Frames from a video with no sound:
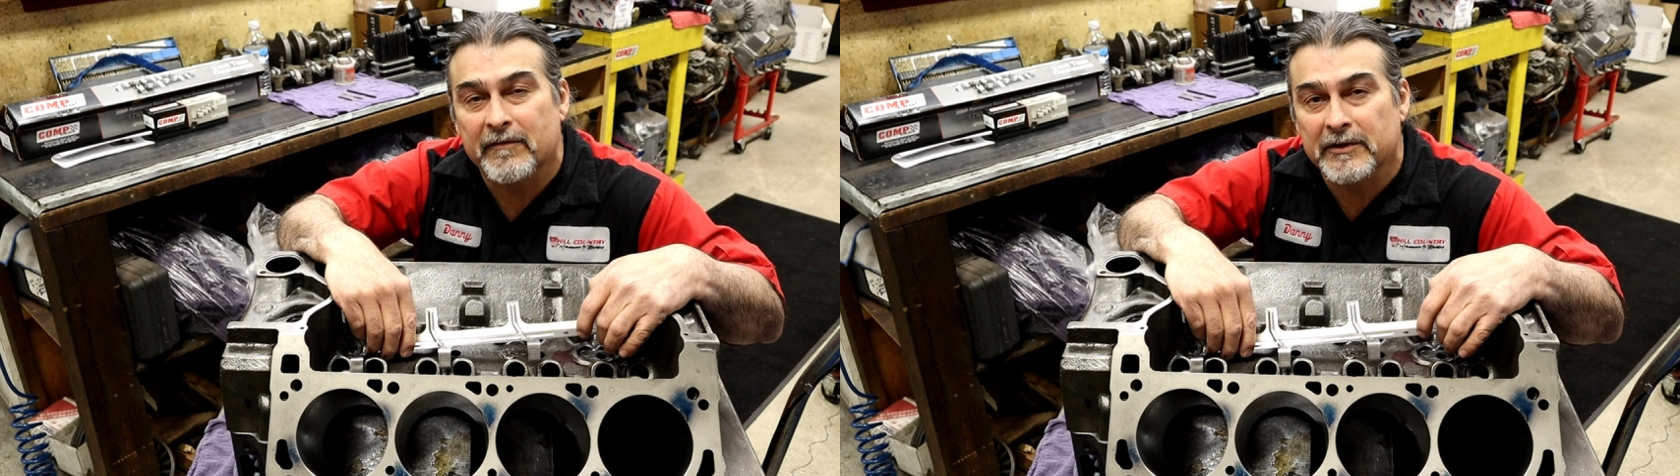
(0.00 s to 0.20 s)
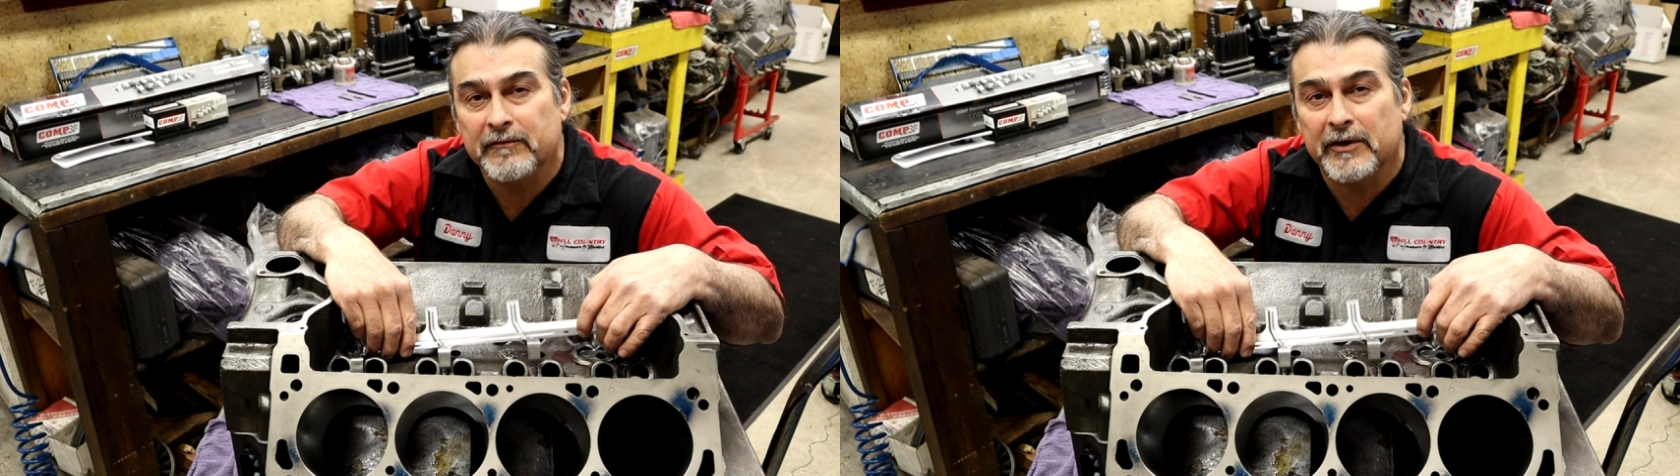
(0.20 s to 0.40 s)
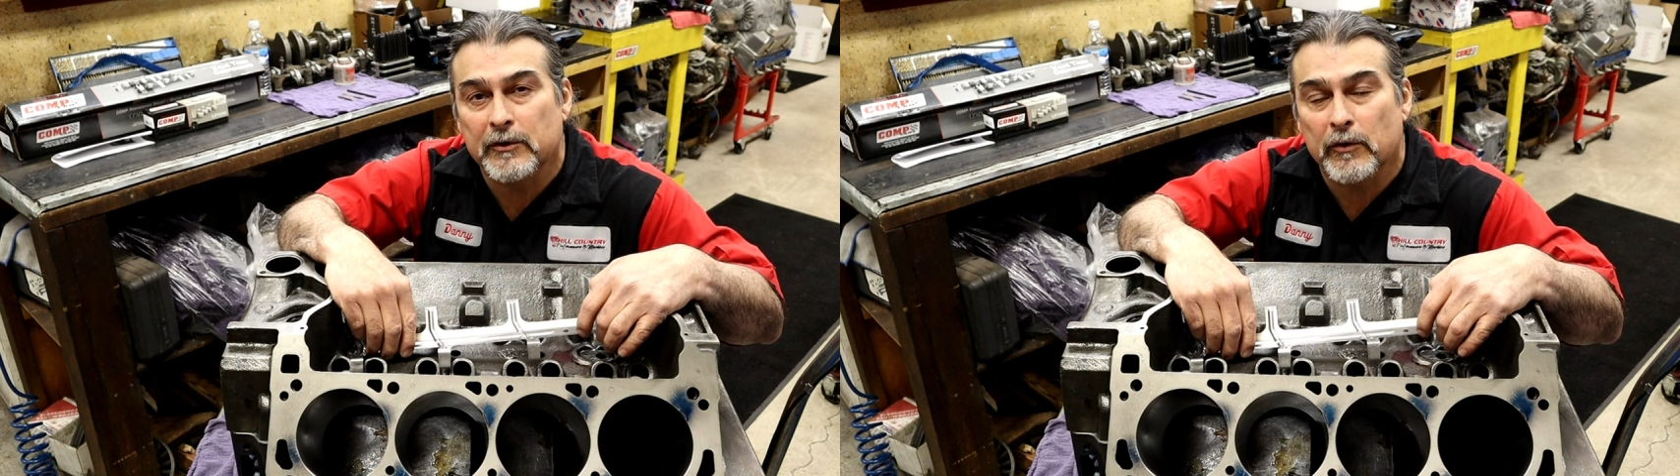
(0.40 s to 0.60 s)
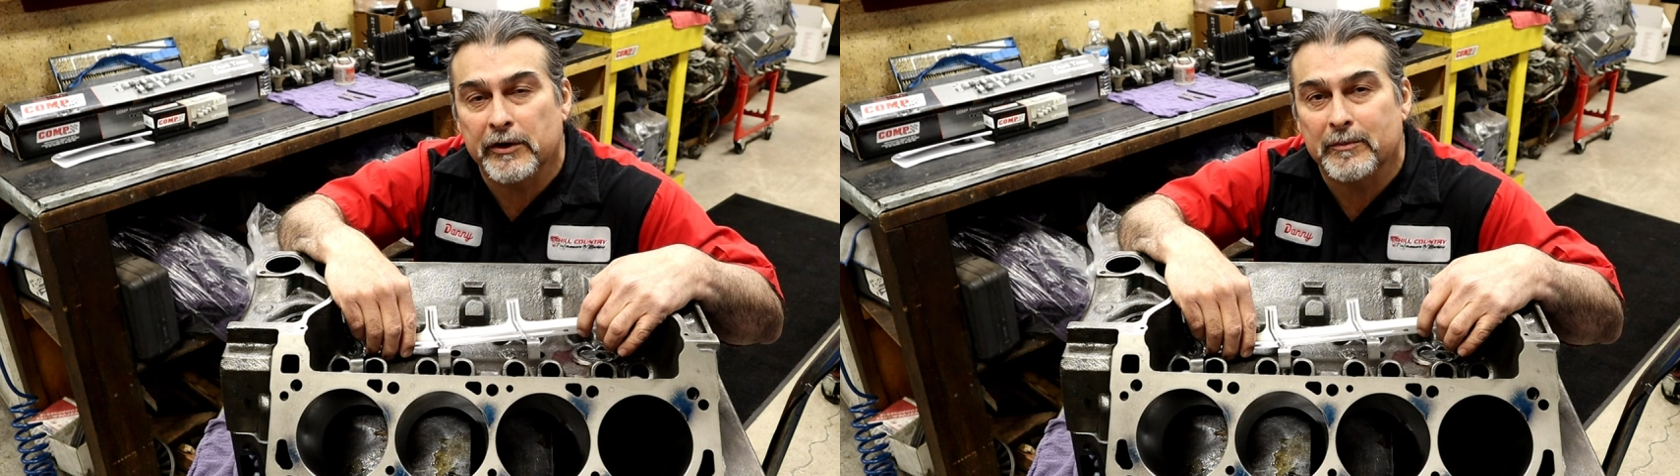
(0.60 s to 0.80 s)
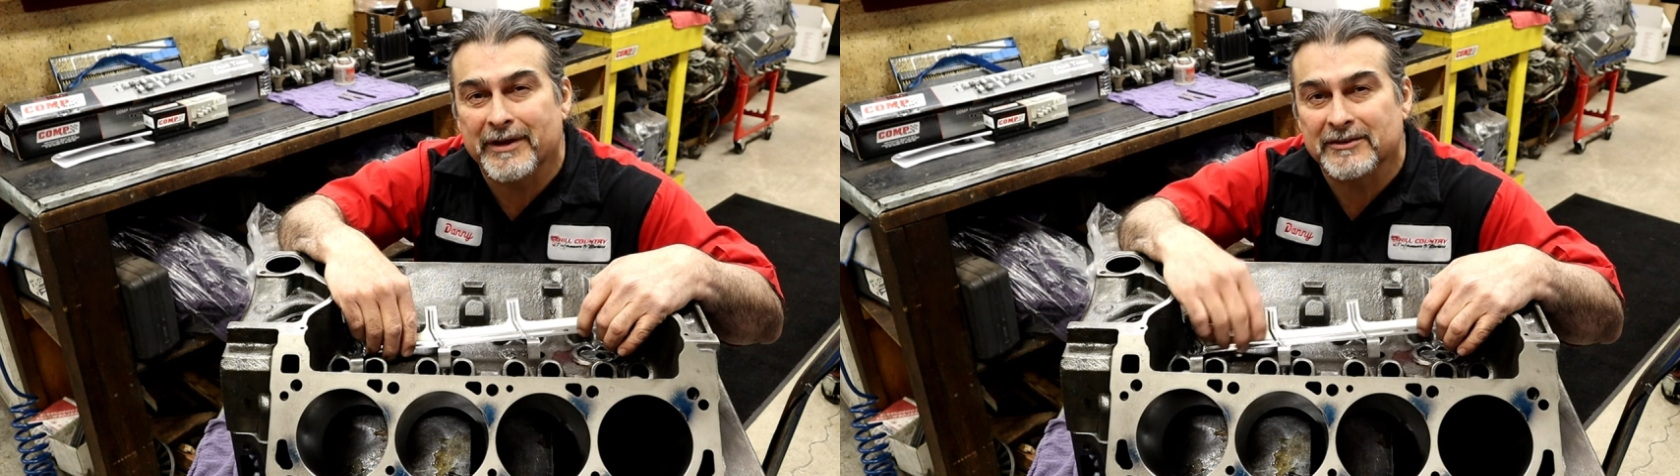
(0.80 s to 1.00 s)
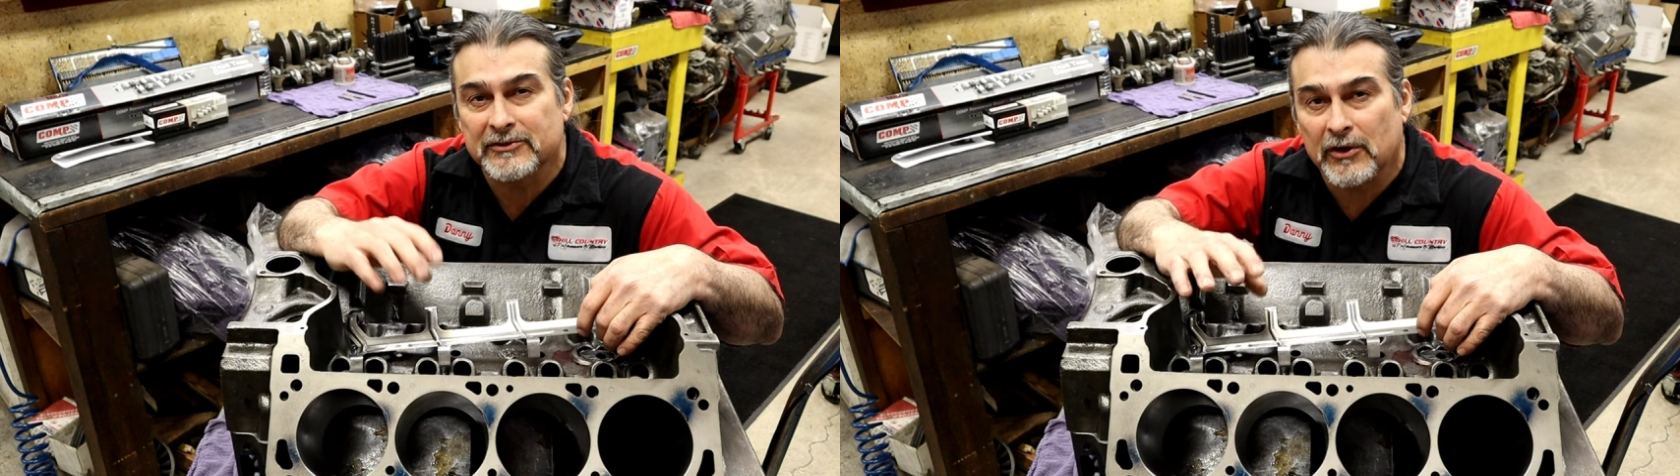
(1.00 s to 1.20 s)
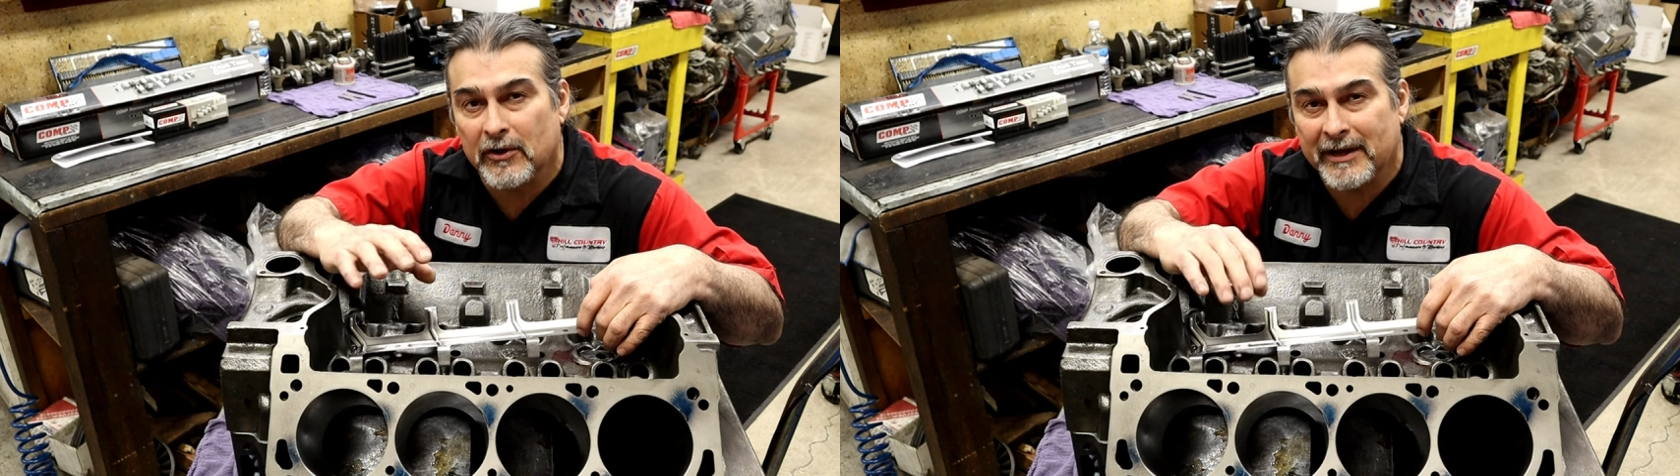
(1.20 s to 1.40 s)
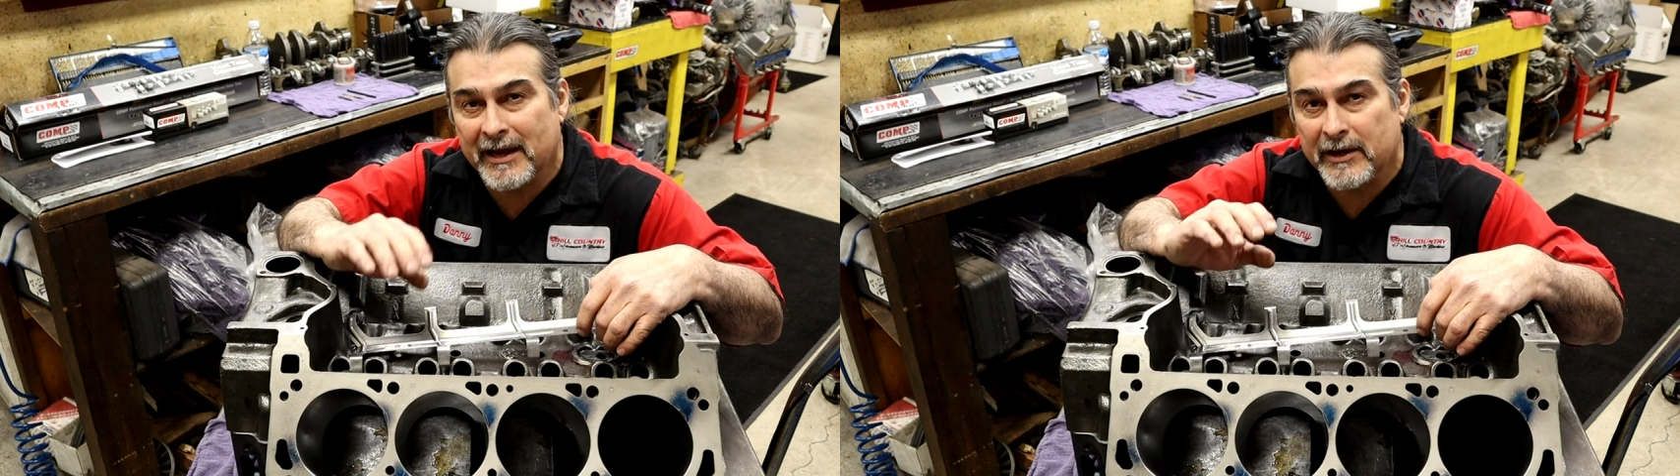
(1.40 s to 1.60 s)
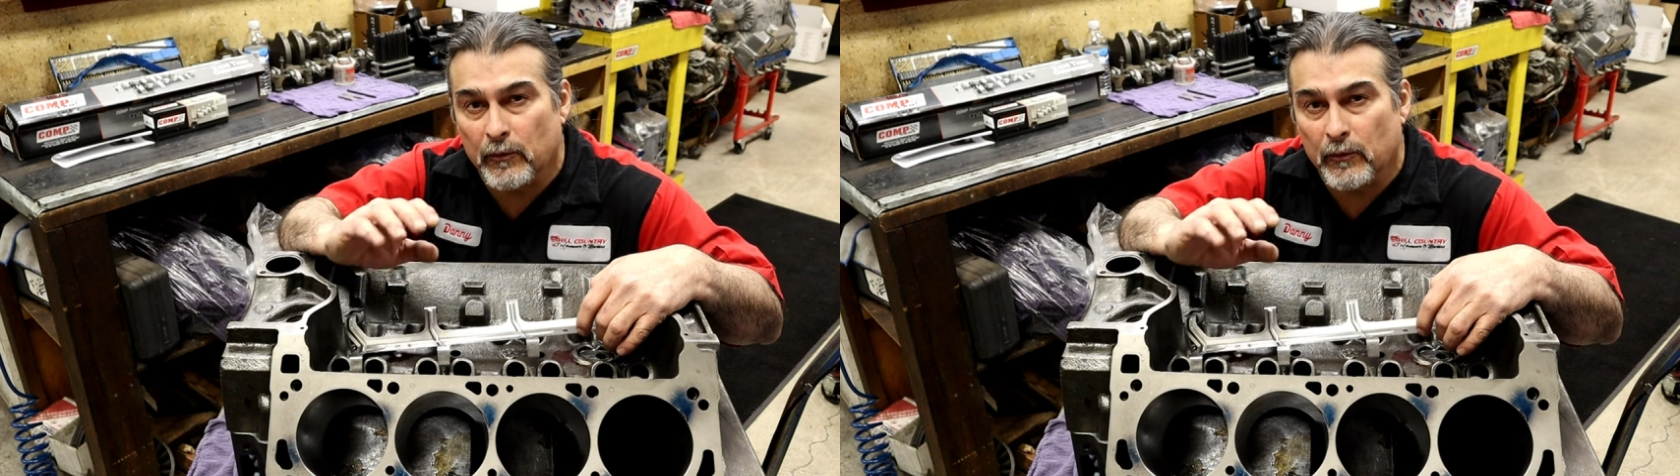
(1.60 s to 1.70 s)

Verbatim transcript: In this video we're going to be installing a